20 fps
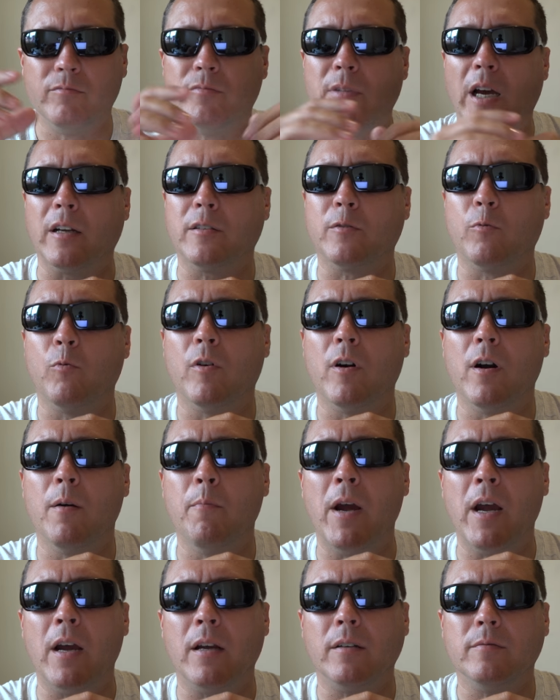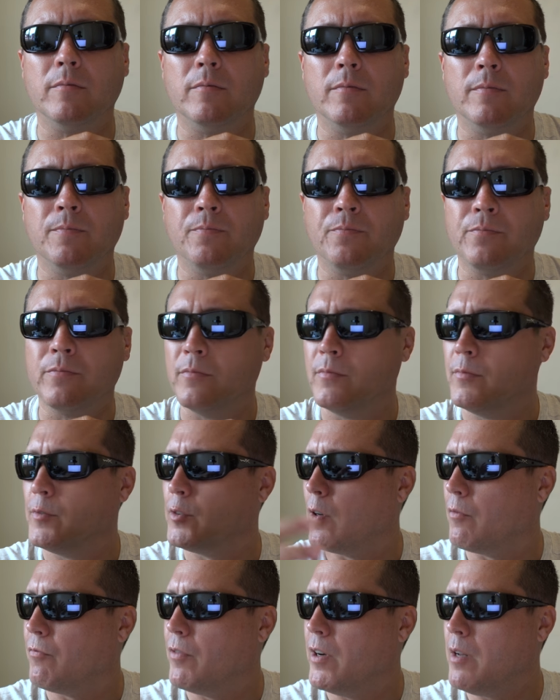That's where I'm at.
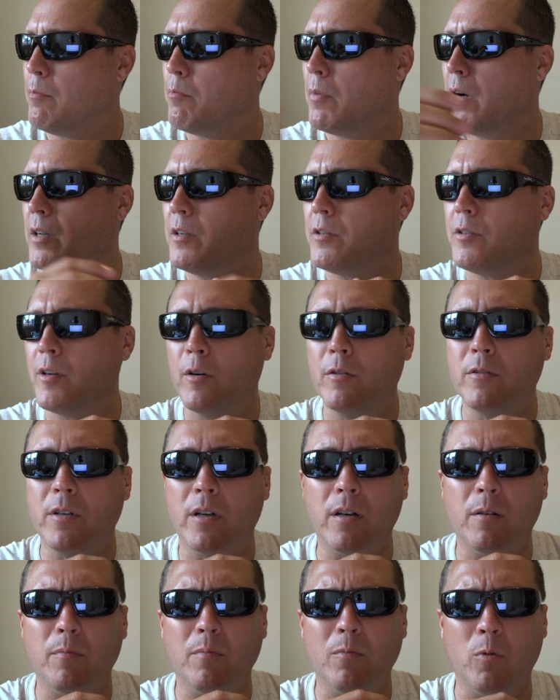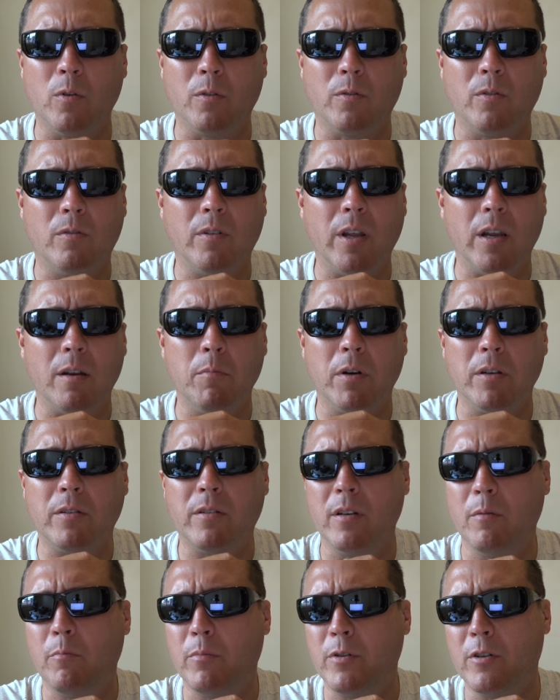So if anybody shows up, wants to take my
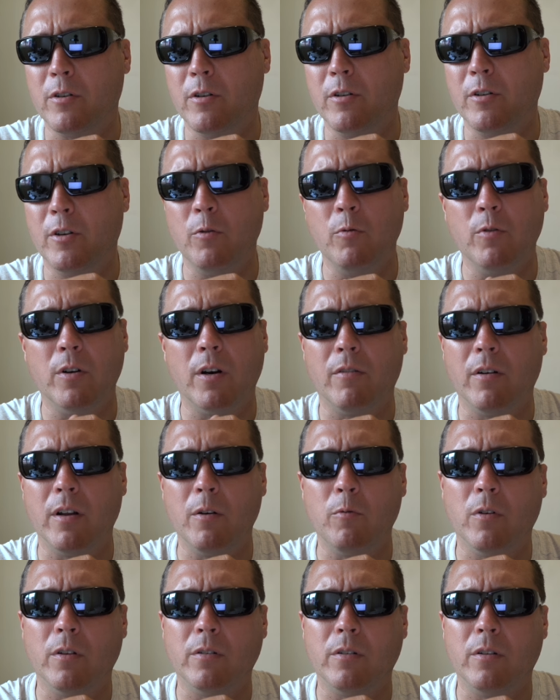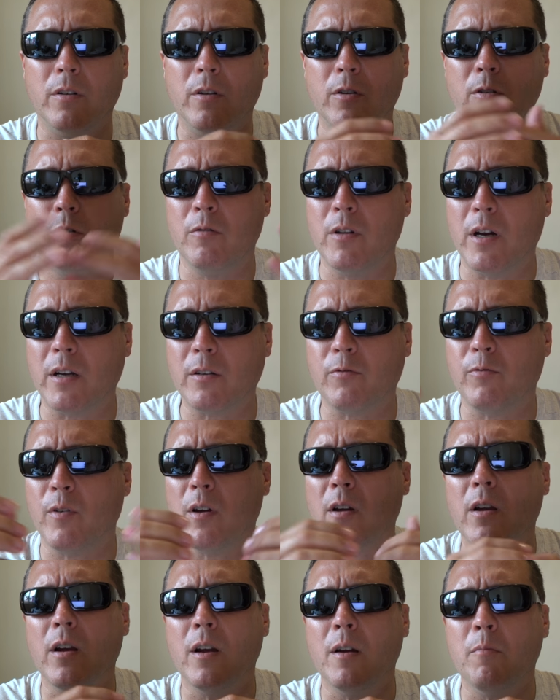temperature, do whatever they want to do, that's
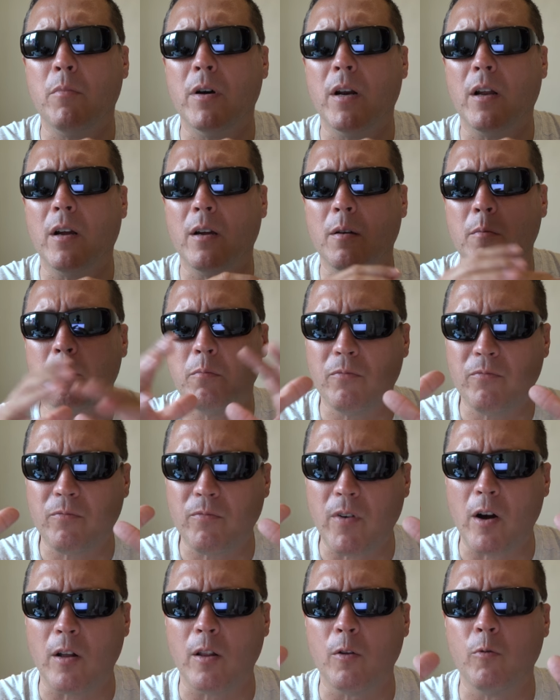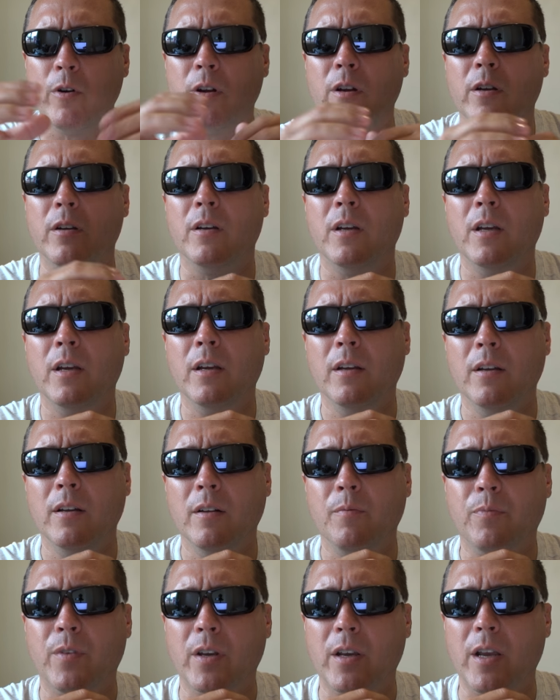fine, but I'm following
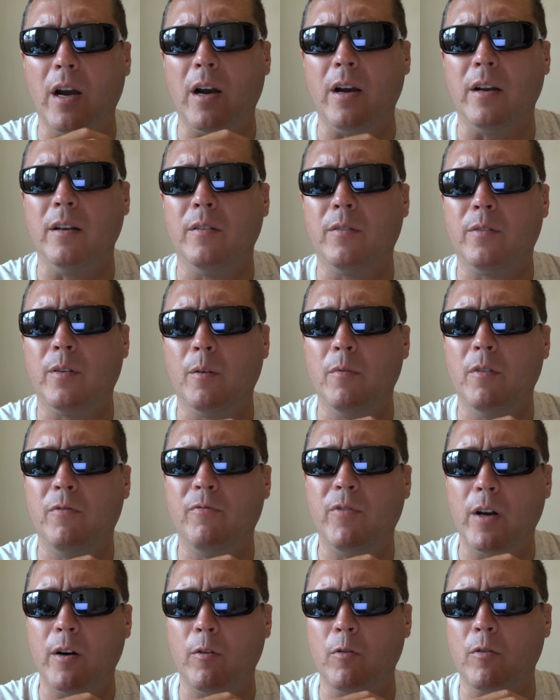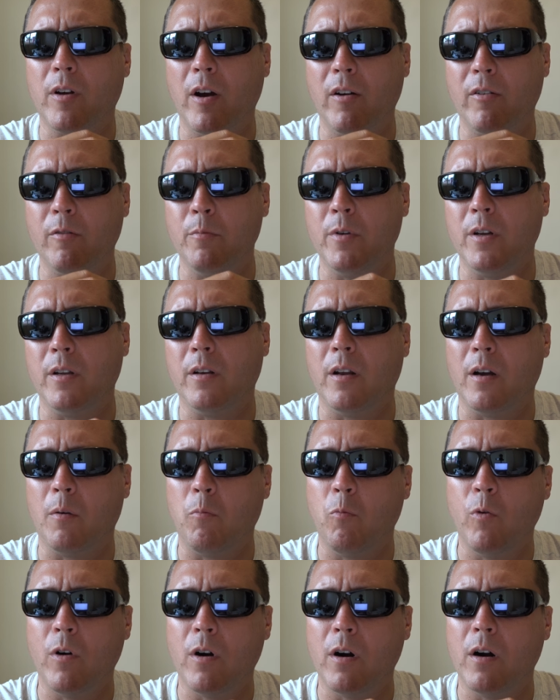the guidance of the federal government and
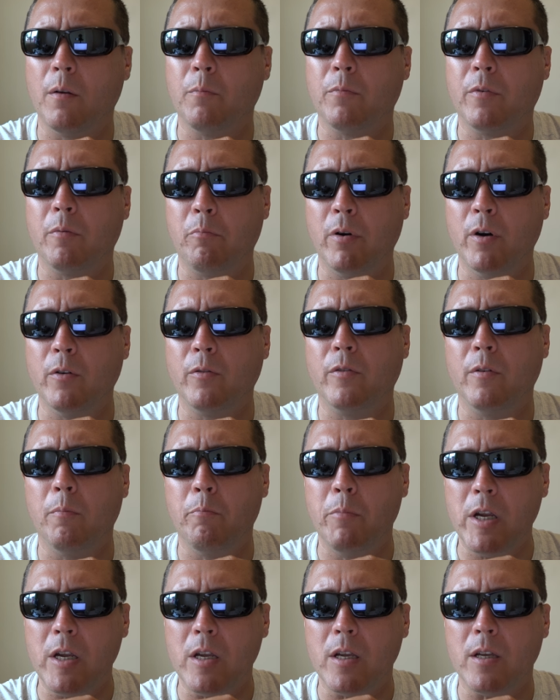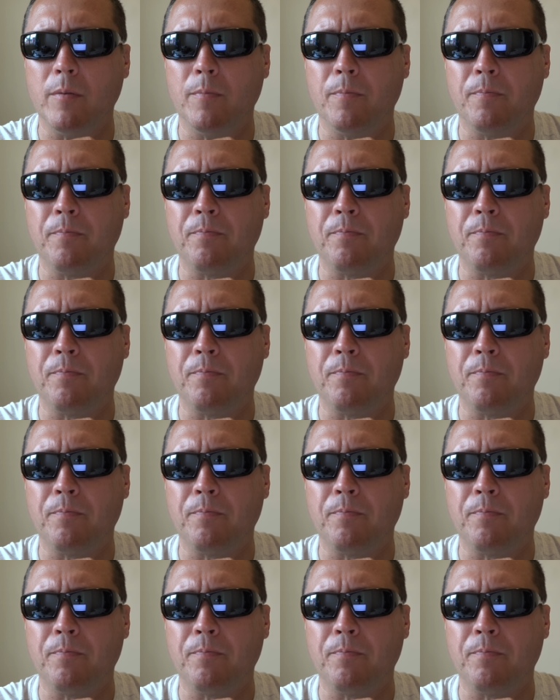I'm where I'm supposed to be.